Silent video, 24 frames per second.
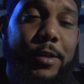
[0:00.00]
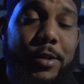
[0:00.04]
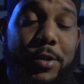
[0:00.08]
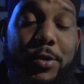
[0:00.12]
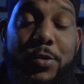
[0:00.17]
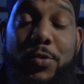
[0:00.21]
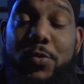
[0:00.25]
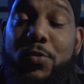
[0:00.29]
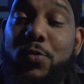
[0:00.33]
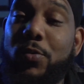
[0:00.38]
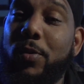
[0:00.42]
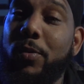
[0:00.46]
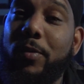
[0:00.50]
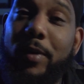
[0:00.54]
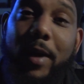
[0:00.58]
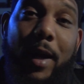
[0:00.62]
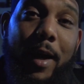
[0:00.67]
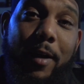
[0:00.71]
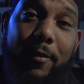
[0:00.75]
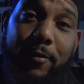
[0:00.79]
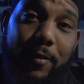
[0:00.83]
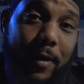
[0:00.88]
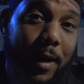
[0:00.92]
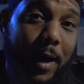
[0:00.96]
You will
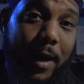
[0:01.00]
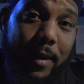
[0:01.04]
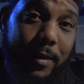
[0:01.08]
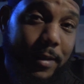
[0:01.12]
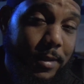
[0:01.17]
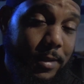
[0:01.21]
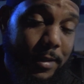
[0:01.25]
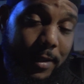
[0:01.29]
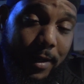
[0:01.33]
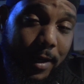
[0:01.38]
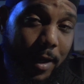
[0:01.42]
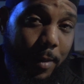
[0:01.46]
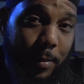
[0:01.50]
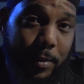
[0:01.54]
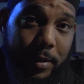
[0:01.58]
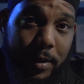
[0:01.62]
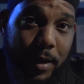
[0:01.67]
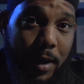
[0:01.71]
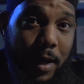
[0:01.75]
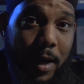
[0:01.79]
not find this camera